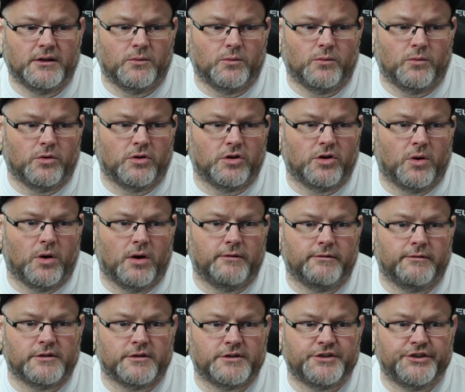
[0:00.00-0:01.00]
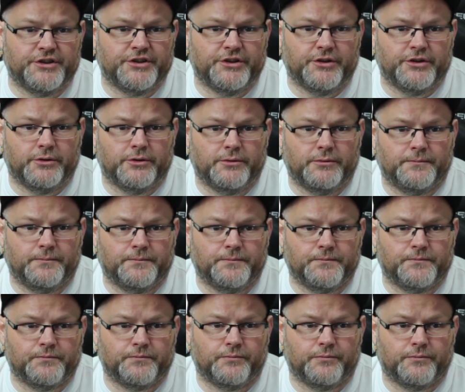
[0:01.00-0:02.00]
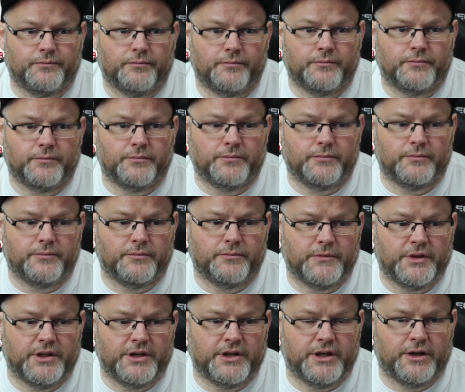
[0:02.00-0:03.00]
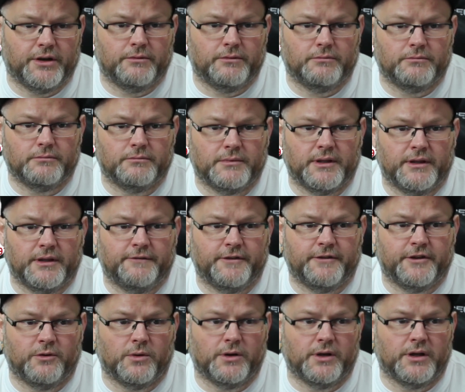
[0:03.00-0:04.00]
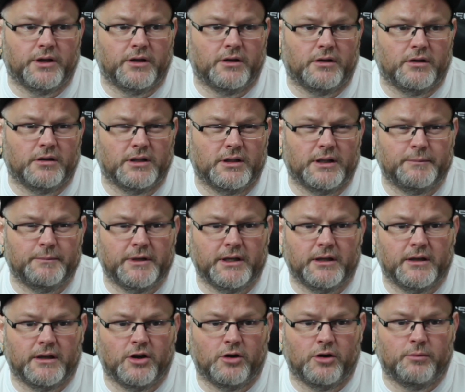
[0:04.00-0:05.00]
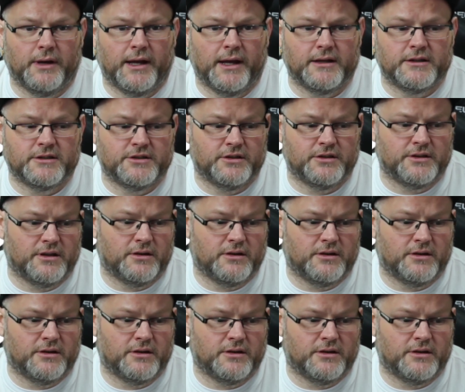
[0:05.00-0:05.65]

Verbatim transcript: We'll go over to, you know, if you will. Let me go back to the